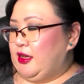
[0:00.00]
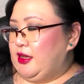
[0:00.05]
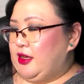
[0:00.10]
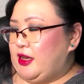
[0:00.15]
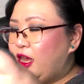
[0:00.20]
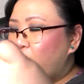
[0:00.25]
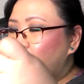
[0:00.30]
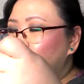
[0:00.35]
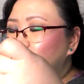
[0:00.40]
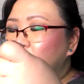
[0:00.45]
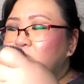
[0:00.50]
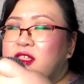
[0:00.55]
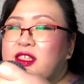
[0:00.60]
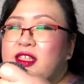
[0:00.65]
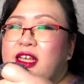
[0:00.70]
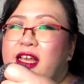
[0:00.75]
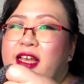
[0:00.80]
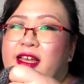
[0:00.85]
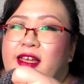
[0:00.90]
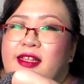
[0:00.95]
I would
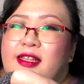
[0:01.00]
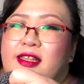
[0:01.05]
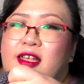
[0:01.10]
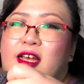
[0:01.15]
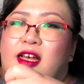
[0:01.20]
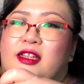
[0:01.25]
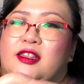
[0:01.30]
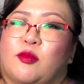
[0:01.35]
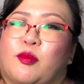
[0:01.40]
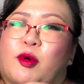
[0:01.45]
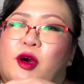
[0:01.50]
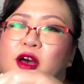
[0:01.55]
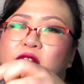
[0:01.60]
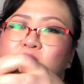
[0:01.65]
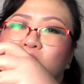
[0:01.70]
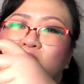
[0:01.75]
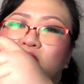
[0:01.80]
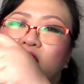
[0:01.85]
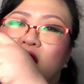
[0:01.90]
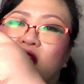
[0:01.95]
say that the
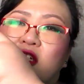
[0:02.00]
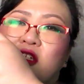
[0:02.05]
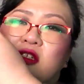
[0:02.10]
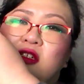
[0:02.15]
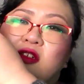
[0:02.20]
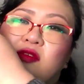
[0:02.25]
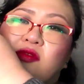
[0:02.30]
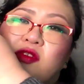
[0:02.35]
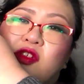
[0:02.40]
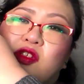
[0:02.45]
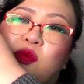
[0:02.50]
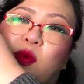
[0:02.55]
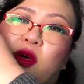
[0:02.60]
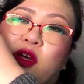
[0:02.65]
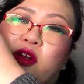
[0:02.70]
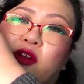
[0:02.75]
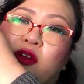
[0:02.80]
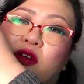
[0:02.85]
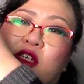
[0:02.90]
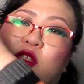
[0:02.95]
bottom section of the
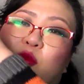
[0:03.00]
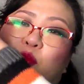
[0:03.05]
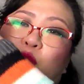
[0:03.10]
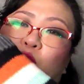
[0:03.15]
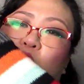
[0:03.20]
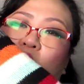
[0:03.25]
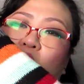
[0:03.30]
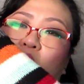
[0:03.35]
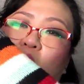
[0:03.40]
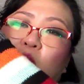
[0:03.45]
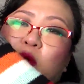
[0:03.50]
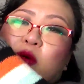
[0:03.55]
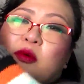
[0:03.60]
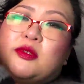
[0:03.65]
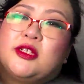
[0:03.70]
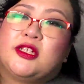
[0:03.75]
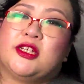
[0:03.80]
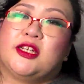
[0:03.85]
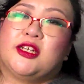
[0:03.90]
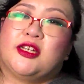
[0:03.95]
sweater is
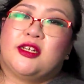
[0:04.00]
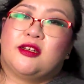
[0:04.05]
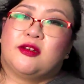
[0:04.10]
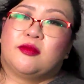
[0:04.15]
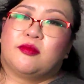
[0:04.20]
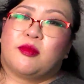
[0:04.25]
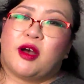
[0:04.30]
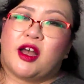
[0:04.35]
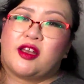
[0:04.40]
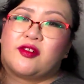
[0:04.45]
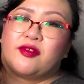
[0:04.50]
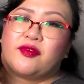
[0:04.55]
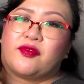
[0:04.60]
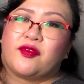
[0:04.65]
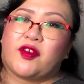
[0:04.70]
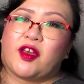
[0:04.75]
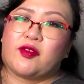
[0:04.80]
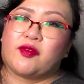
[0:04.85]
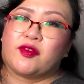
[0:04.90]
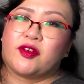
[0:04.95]
probably my
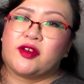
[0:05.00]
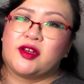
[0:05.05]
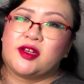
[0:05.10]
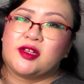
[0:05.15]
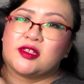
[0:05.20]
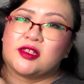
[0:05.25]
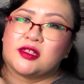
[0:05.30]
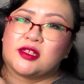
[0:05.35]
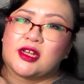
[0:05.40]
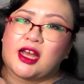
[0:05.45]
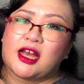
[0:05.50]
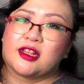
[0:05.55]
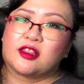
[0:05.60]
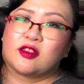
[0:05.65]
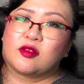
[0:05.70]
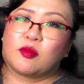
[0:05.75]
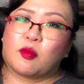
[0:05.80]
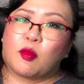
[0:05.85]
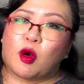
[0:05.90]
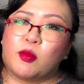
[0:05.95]
favorite at
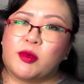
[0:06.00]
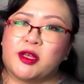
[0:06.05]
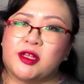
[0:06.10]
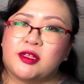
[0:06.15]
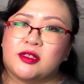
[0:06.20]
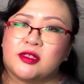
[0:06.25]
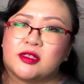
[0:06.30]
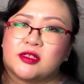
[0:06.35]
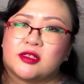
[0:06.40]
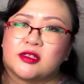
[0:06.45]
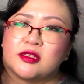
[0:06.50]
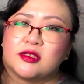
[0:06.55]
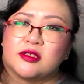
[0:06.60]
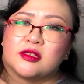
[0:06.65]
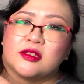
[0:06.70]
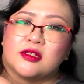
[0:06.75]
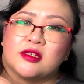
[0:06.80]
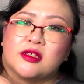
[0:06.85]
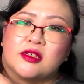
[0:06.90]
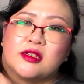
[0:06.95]
the moment.
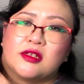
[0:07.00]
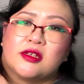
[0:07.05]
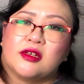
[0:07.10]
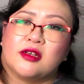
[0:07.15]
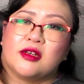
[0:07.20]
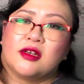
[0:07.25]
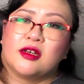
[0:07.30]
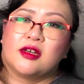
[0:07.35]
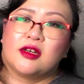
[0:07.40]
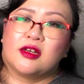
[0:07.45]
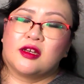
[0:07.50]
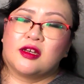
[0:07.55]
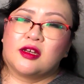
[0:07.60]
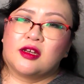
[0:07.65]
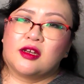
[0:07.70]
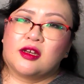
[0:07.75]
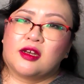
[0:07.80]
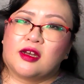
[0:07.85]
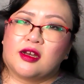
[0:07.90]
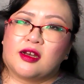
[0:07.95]

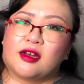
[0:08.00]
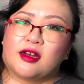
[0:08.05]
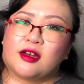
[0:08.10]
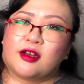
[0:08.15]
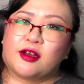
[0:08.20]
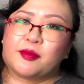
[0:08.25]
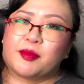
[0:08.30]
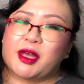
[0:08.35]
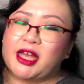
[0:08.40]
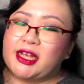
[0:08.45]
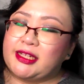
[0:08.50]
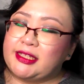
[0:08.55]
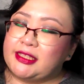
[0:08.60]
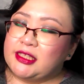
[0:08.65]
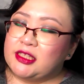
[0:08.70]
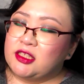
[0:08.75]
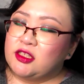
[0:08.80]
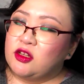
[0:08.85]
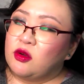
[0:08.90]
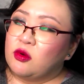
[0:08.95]
Um, I
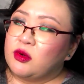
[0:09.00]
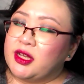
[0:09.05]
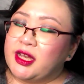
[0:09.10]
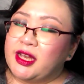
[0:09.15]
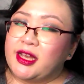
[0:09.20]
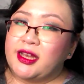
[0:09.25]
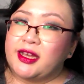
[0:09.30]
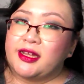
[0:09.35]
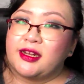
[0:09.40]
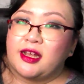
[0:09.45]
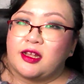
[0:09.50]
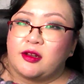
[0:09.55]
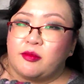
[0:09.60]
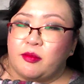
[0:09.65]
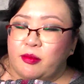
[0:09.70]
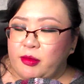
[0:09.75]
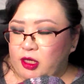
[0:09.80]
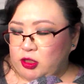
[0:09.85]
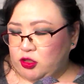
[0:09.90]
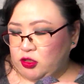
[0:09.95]
did go ahead
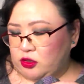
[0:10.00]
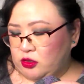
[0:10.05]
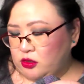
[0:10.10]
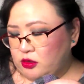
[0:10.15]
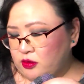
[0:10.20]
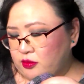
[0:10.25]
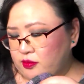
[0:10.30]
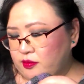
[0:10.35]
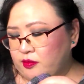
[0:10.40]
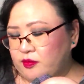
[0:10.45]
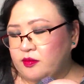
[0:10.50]
and measure